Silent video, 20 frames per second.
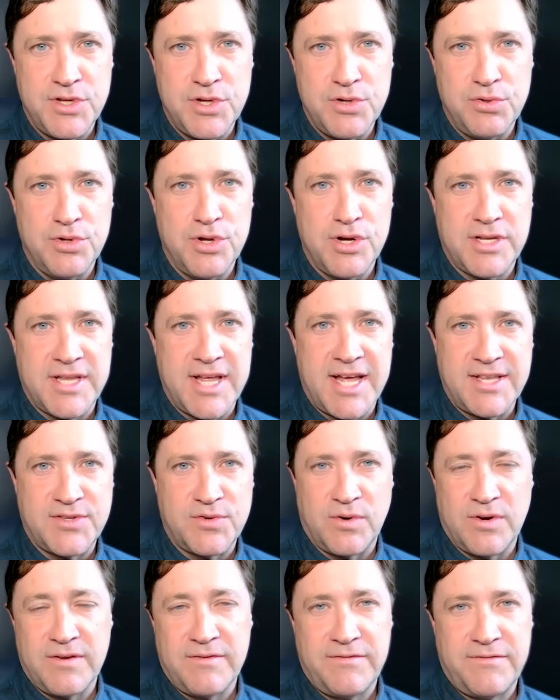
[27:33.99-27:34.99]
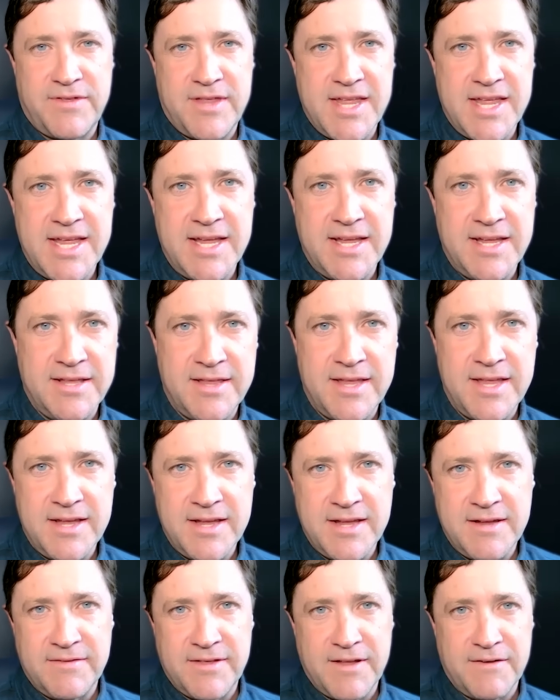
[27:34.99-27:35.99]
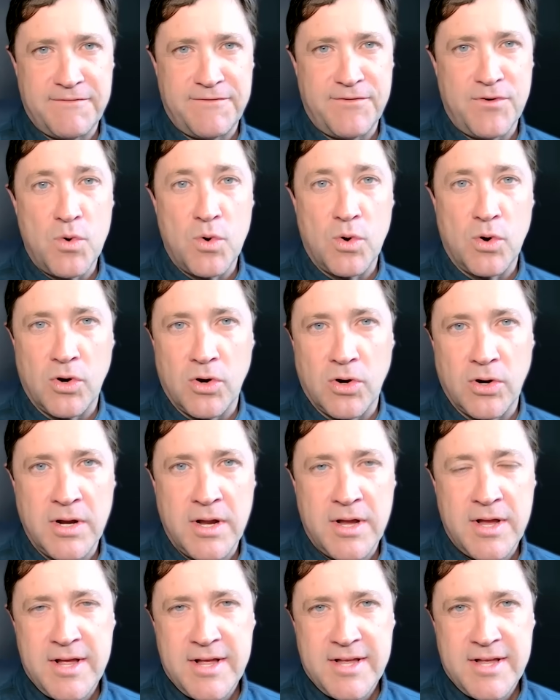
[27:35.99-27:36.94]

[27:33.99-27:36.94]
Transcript: You looked at sort of the four